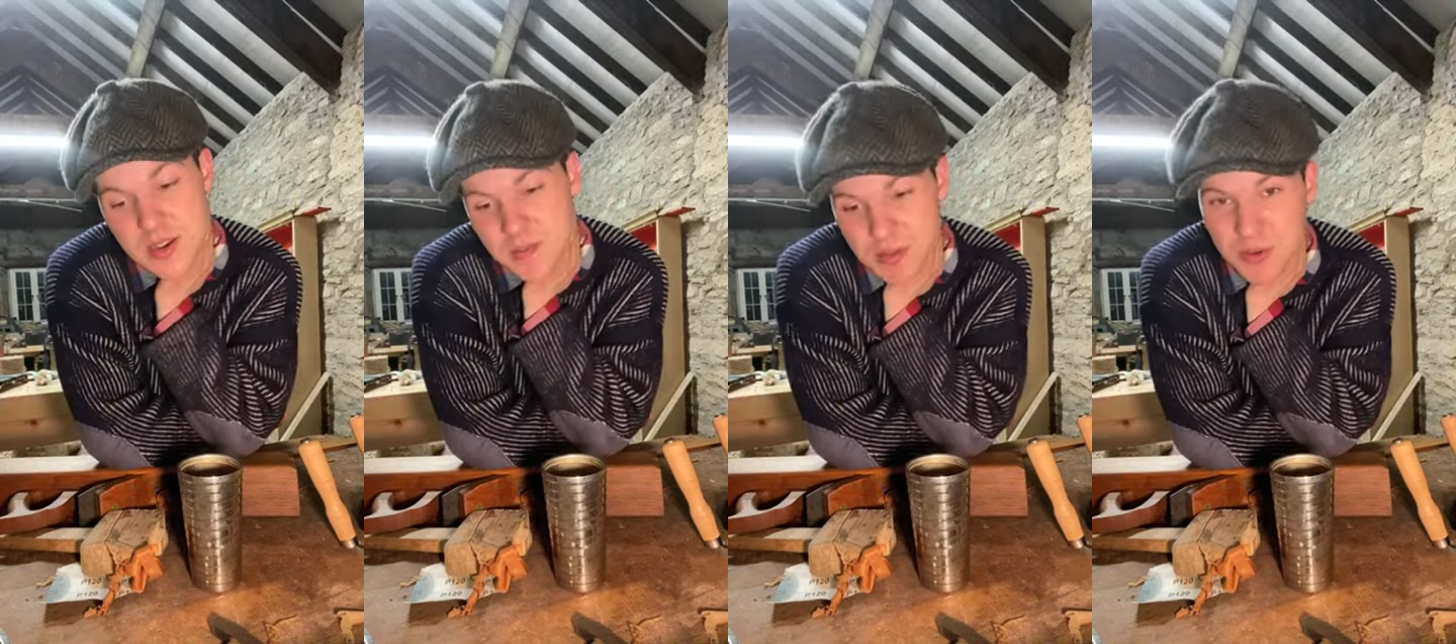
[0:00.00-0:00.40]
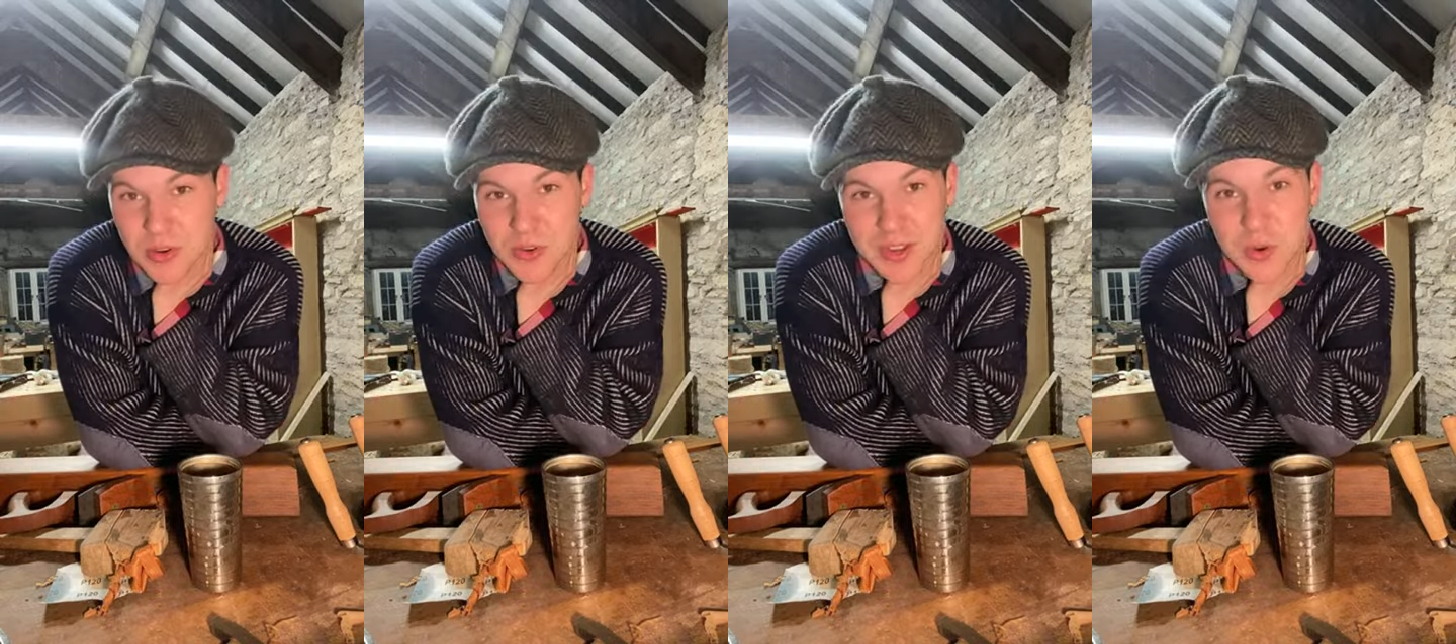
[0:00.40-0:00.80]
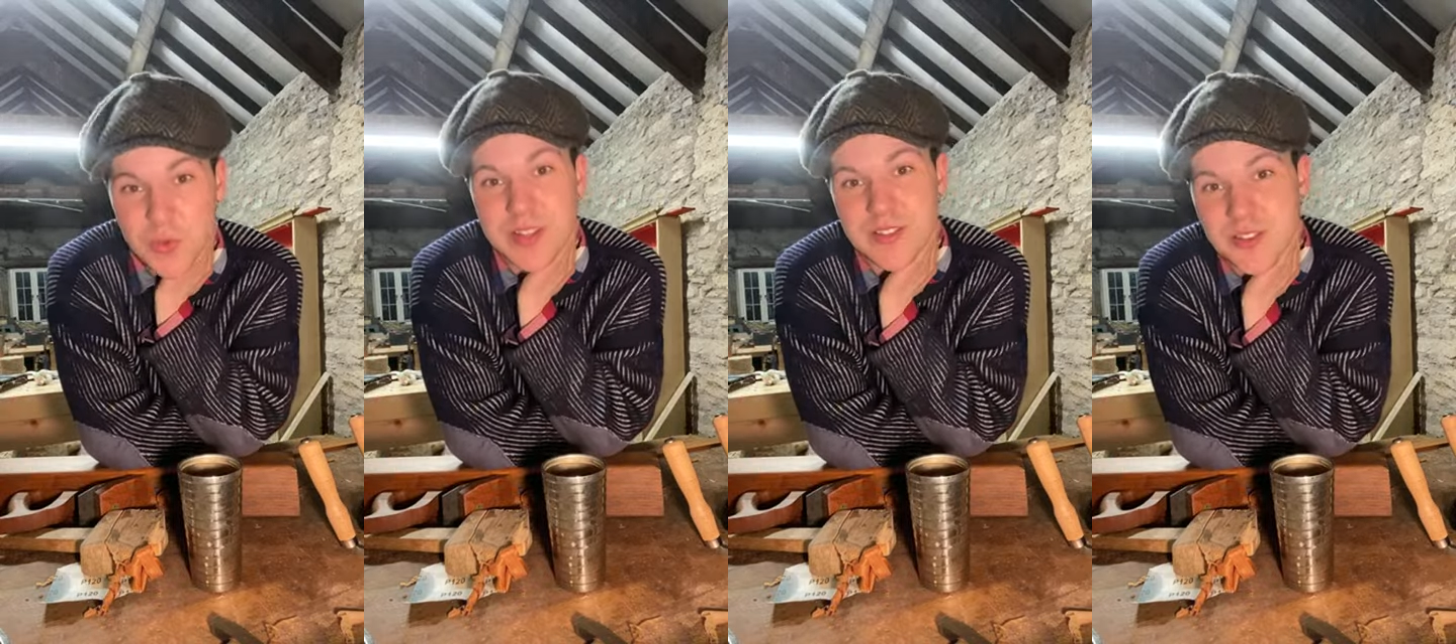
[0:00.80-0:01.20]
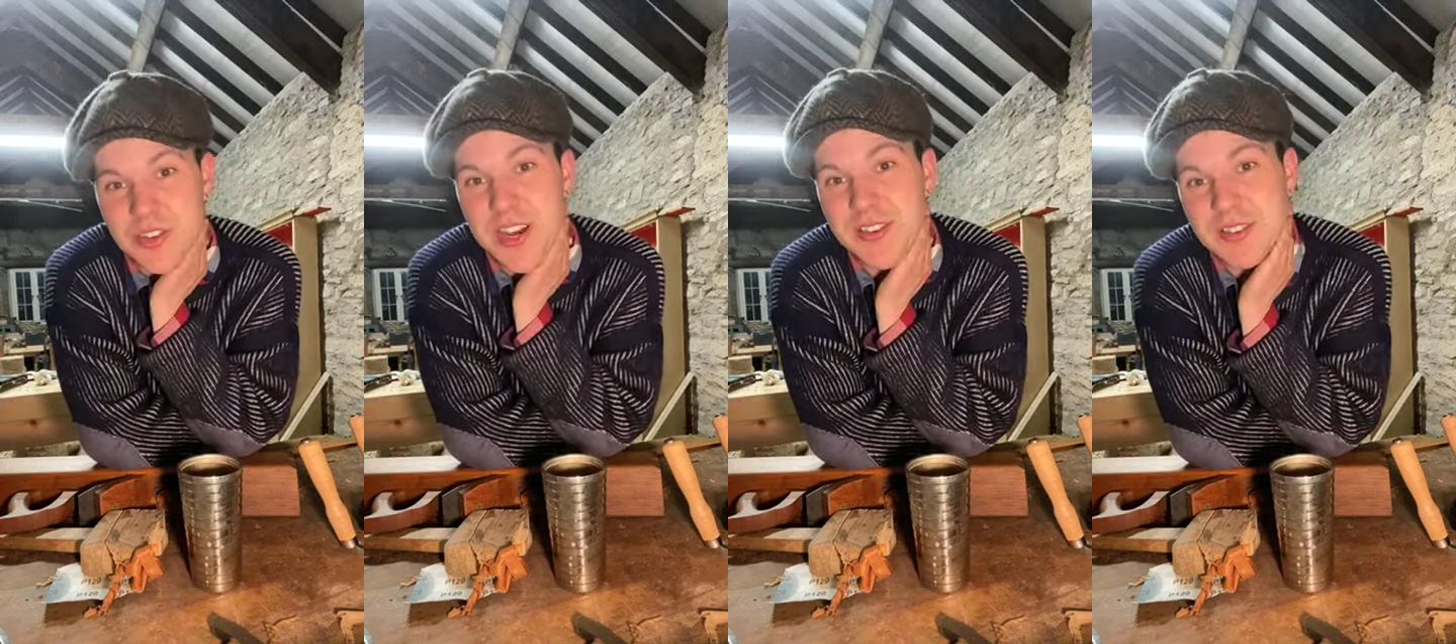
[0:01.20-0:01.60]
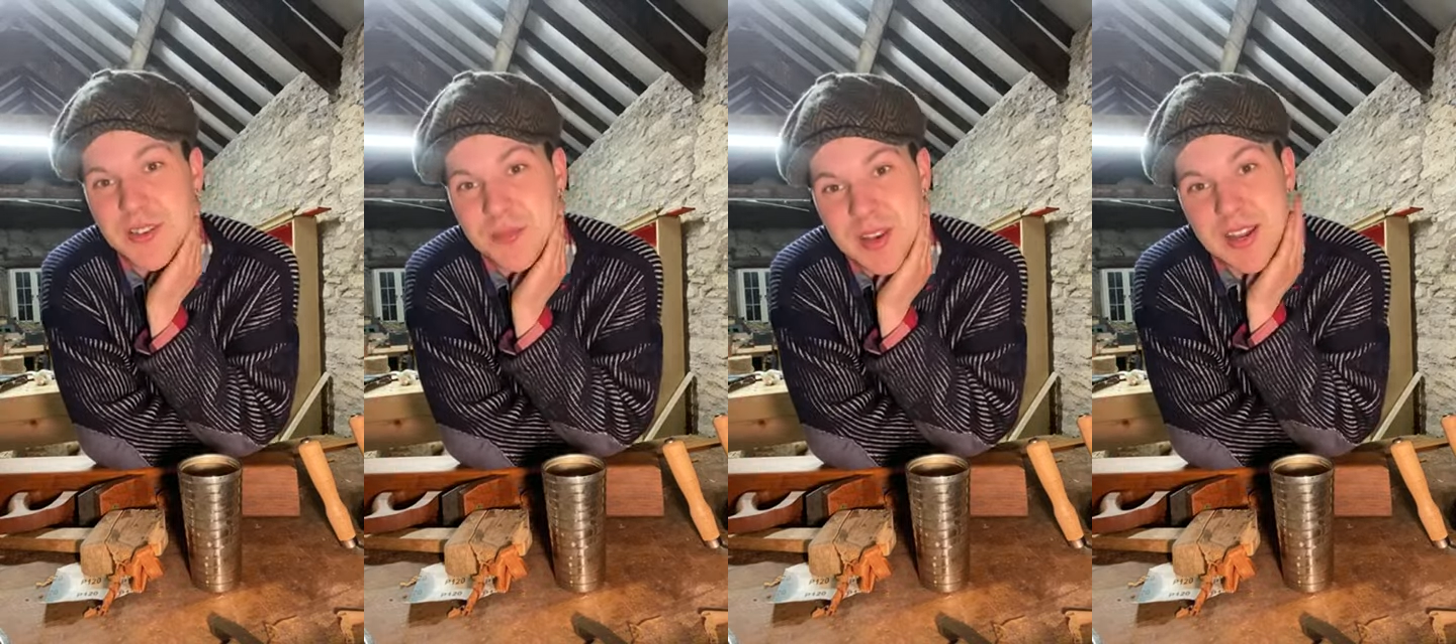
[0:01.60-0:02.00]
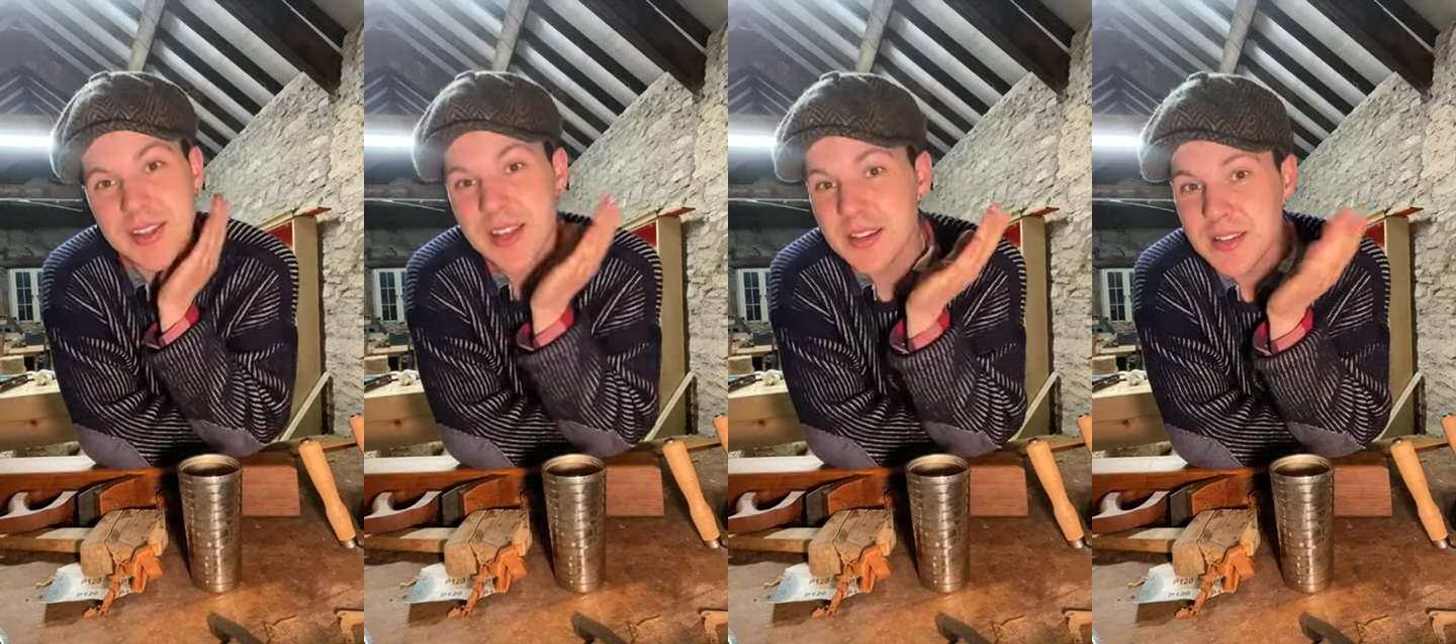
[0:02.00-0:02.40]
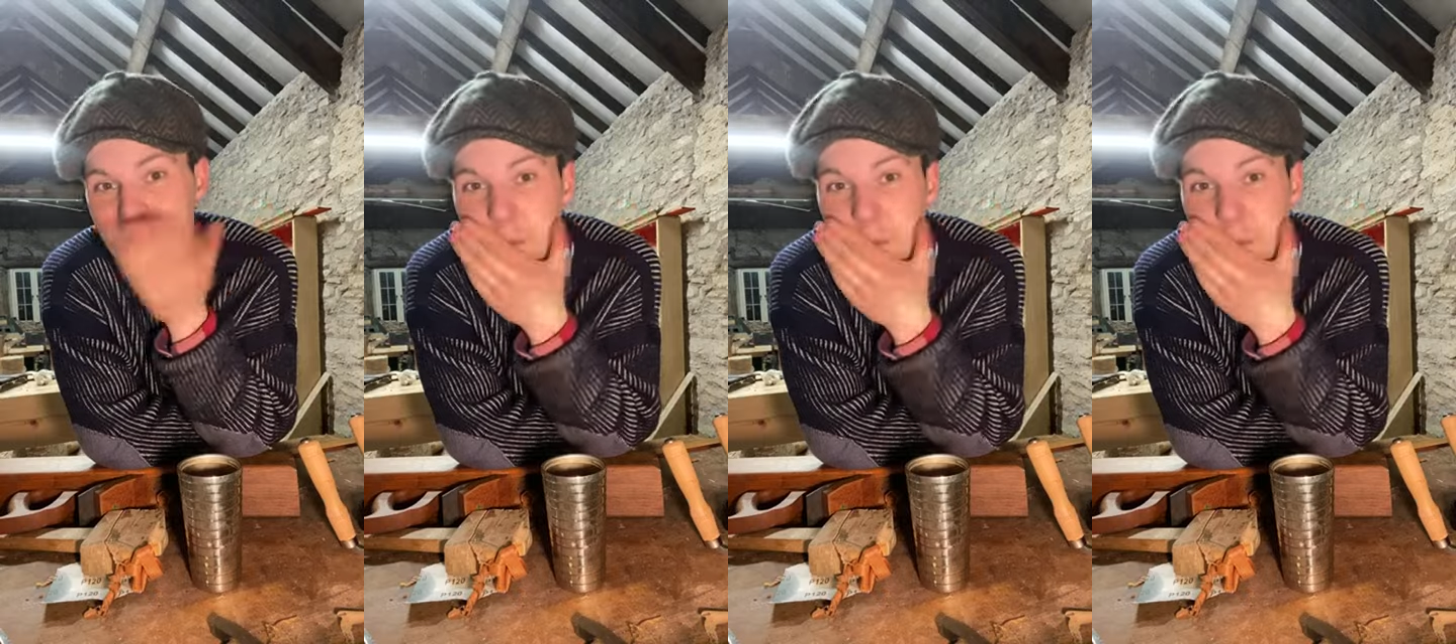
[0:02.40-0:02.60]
Maybe you could do like a Windsor chair or something like that.